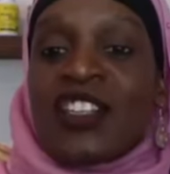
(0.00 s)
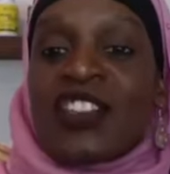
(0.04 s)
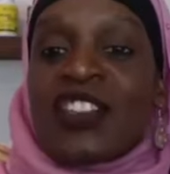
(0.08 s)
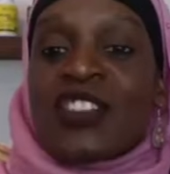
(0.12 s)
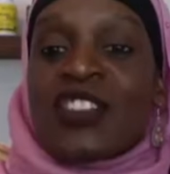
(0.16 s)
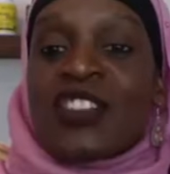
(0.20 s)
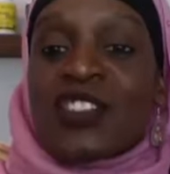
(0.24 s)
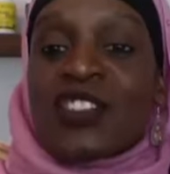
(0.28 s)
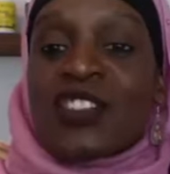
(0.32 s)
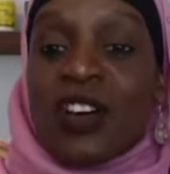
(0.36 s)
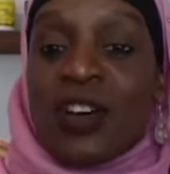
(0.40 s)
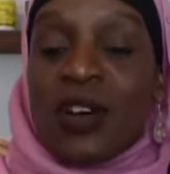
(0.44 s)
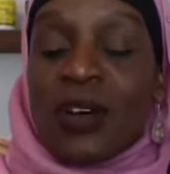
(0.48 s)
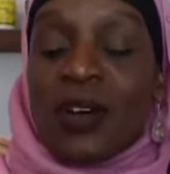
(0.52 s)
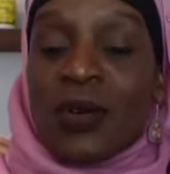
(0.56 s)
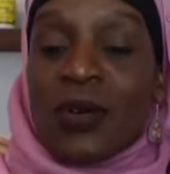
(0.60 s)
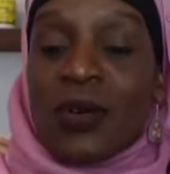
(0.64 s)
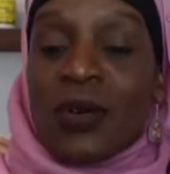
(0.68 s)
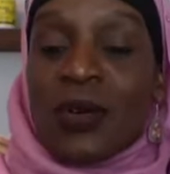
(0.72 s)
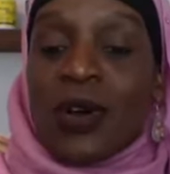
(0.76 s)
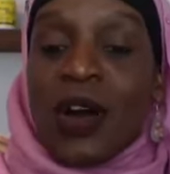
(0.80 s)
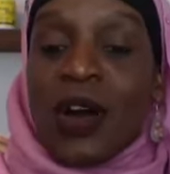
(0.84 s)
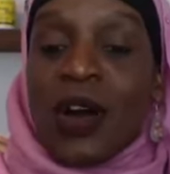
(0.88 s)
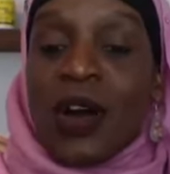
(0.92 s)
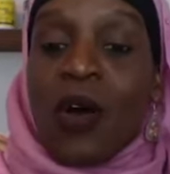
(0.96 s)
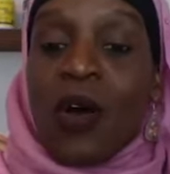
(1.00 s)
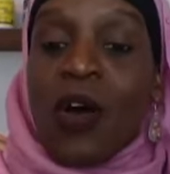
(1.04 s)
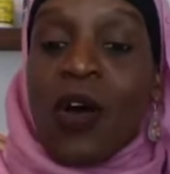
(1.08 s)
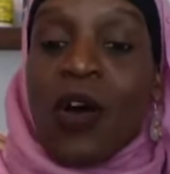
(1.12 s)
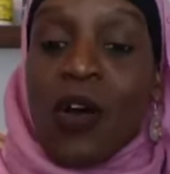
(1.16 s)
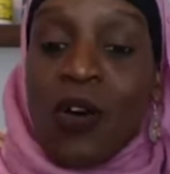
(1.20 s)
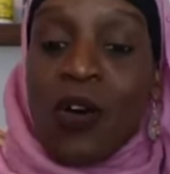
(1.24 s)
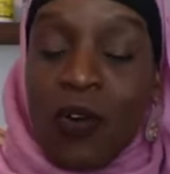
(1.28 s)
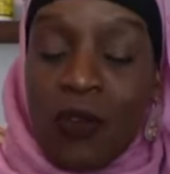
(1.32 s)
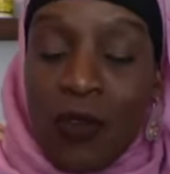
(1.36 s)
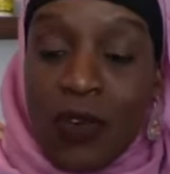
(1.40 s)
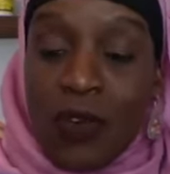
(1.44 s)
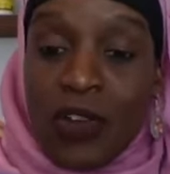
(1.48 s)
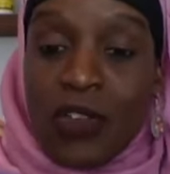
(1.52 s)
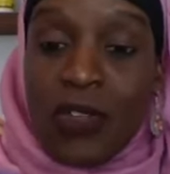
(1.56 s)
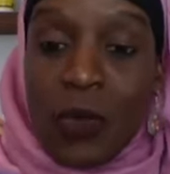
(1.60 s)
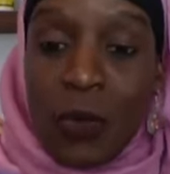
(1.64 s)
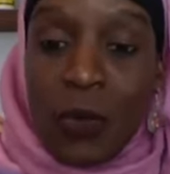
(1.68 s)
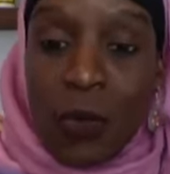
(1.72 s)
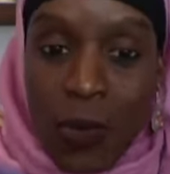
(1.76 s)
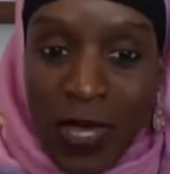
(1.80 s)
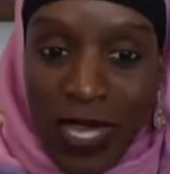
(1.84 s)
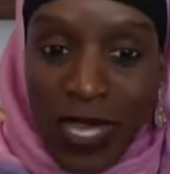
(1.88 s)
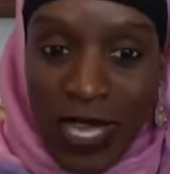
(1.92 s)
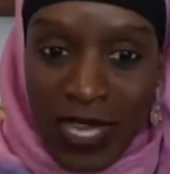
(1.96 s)
So, over the
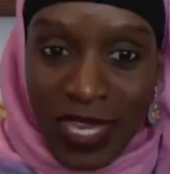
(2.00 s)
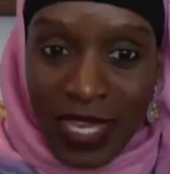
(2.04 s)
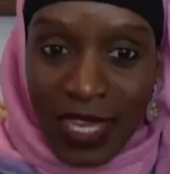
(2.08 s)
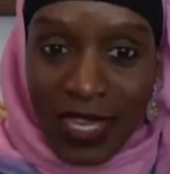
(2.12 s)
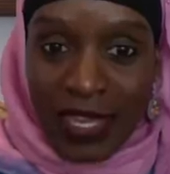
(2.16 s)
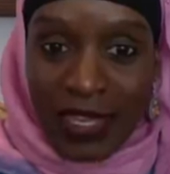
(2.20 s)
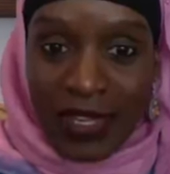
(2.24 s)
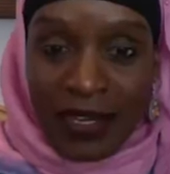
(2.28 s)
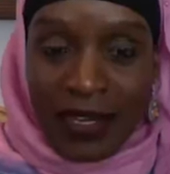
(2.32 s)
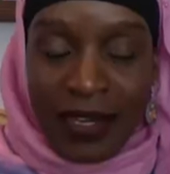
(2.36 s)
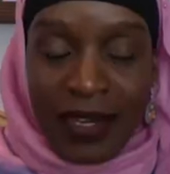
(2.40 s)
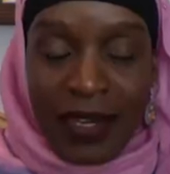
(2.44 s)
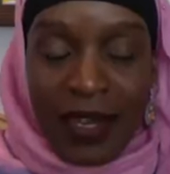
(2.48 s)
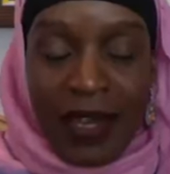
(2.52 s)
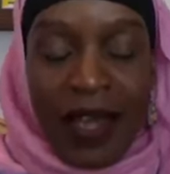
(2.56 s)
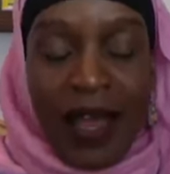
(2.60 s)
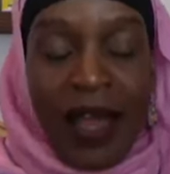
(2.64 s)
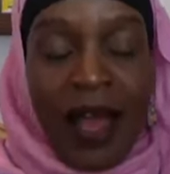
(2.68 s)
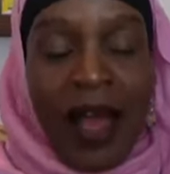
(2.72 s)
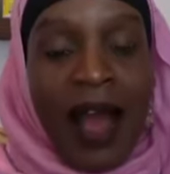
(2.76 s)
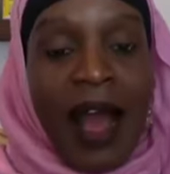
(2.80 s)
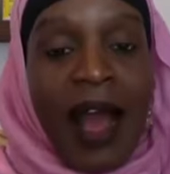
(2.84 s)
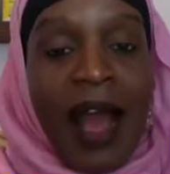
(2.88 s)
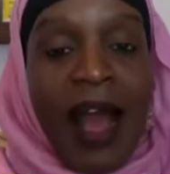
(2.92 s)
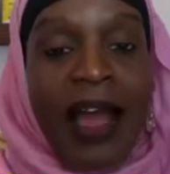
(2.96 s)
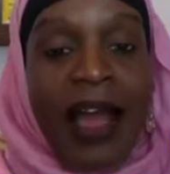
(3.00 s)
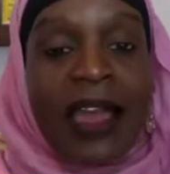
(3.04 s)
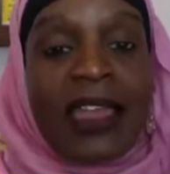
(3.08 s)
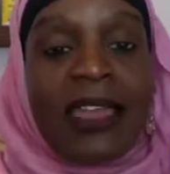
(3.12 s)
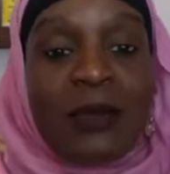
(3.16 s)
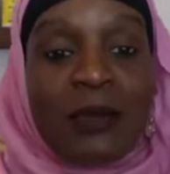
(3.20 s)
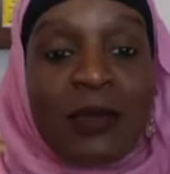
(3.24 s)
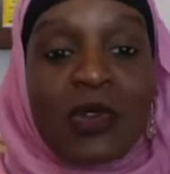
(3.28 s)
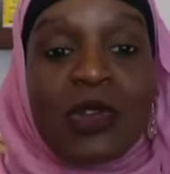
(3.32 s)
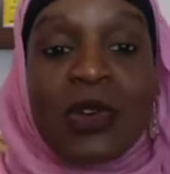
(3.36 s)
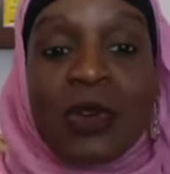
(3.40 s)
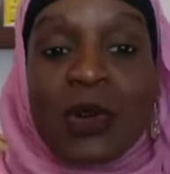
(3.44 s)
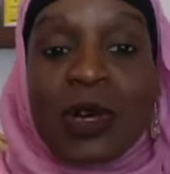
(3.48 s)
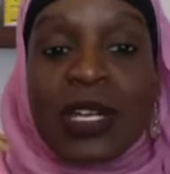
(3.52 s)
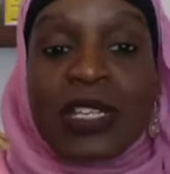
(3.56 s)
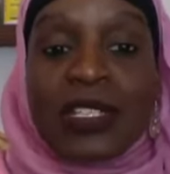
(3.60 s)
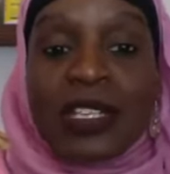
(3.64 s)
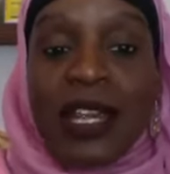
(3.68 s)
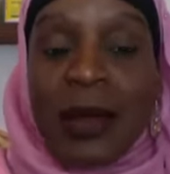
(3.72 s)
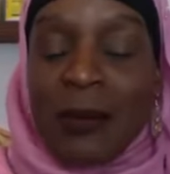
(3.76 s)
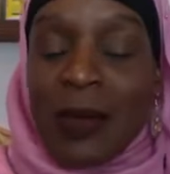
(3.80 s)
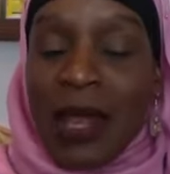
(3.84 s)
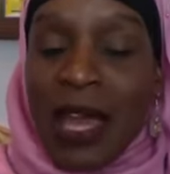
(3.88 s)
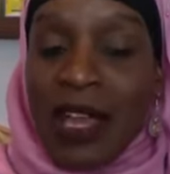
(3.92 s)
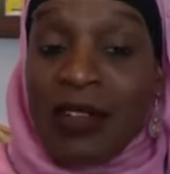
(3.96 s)
weekend, I am going
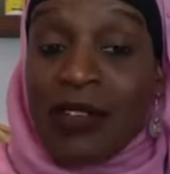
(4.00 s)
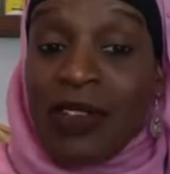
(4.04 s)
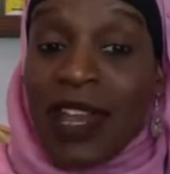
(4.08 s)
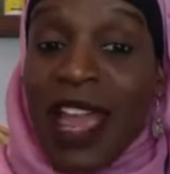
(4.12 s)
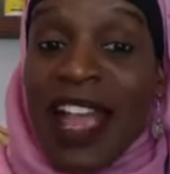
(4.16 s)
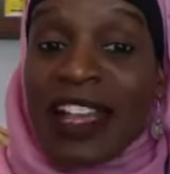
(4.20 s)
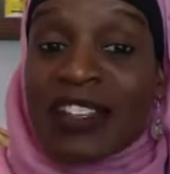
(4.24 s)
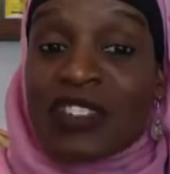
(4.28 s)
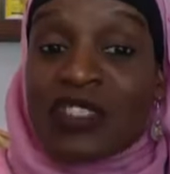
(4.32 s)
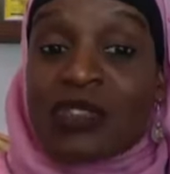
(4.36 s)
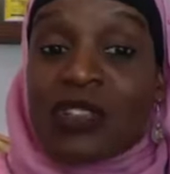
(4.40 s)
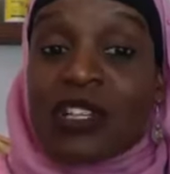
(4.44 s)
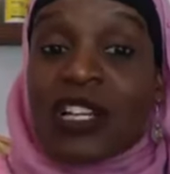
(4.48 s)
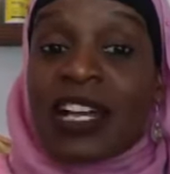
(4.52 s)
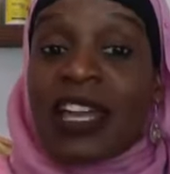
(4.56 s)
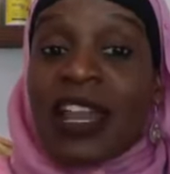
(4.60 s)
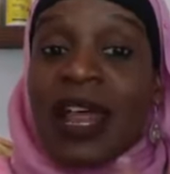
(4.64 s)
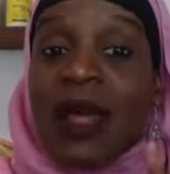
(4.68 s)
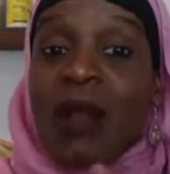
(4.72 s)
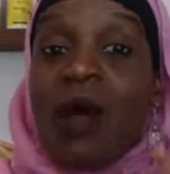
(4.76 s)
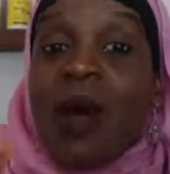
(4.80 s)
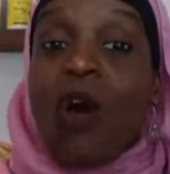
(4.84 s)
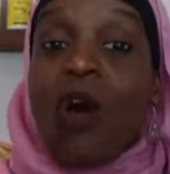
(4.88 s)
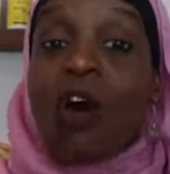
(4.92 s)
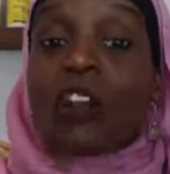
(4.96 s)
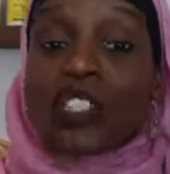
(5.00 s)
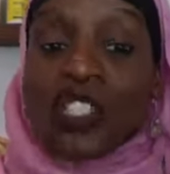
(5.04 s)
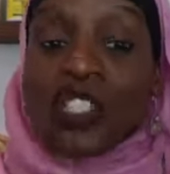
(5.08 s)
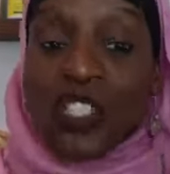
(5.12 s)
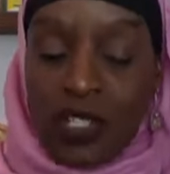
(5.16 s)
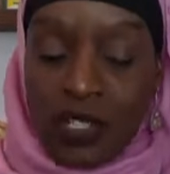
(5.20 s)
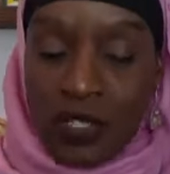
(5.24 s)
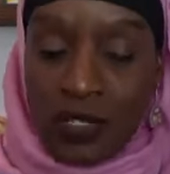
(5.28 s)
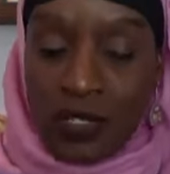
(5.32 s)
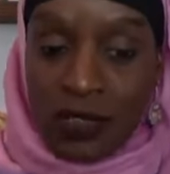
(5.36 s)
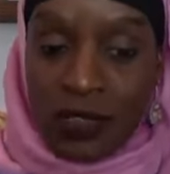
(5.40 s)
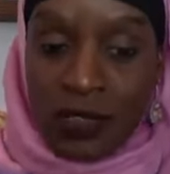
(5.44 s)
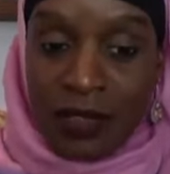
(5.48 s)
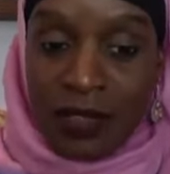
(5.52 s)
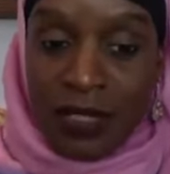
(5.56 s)
to, I'm not going to ask you to cut out all sugar.